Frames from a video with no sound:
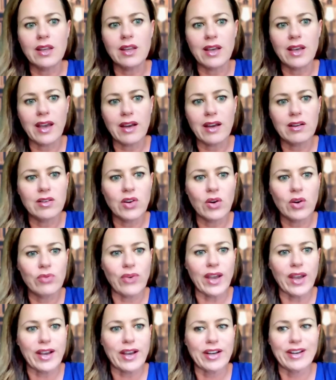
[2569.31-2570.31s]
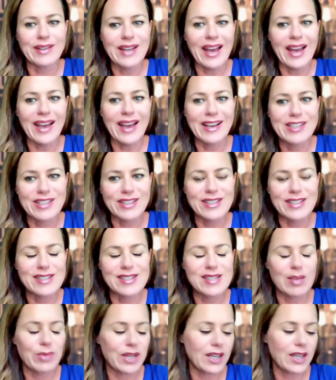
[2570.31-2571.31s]
Like, I don't know if I could actually
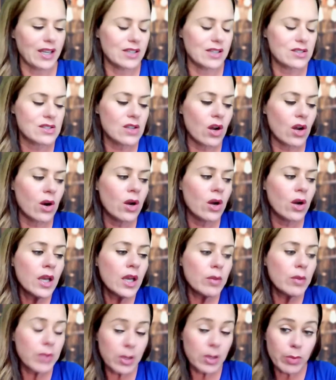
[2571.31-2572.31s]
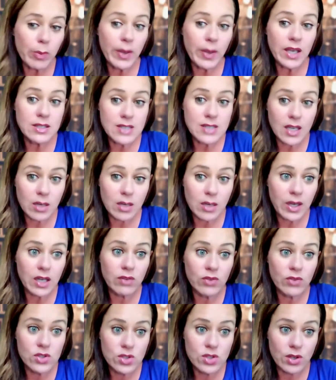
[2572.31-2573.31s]
stomach it. So people pay a ton of
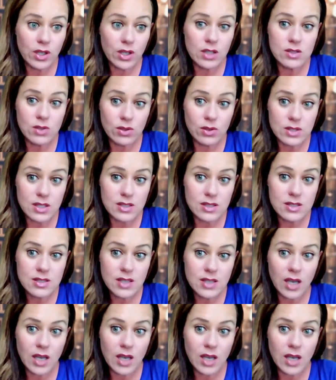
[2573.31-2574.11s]
money for jury consultants.